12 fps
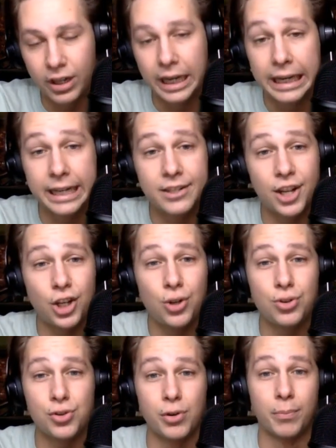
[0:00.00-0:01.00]
He
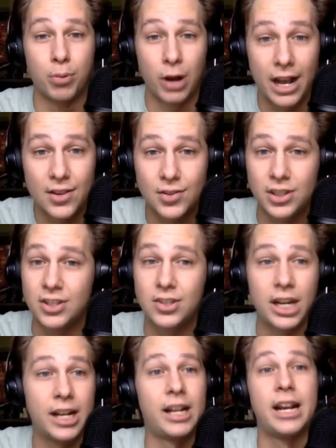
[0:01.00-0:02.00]
continues to impress. He's
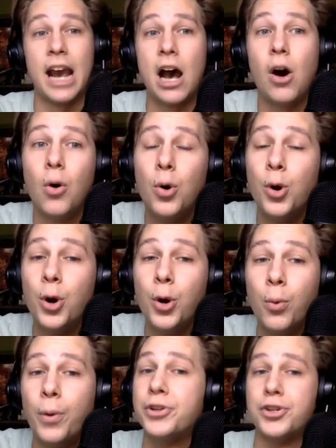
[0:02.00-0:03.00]
standing out,
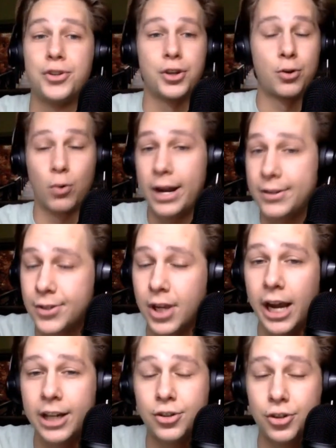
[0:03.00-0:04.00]
which is a great
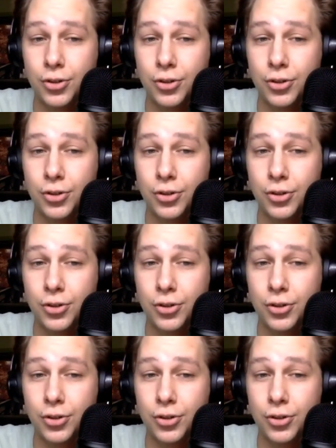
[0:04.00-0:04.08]
sign,